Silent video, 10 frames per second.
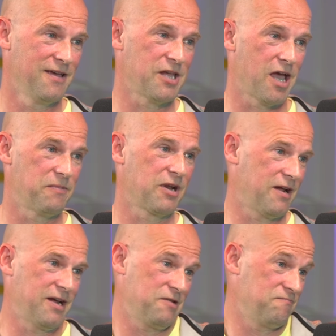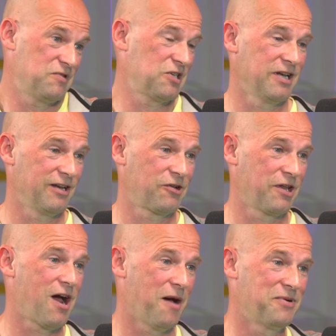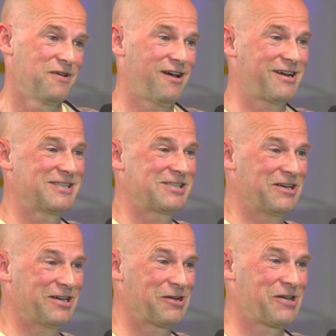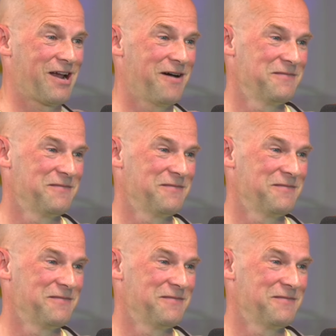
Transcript: Yeah, but I can certainly look it up. I can certainly look it up.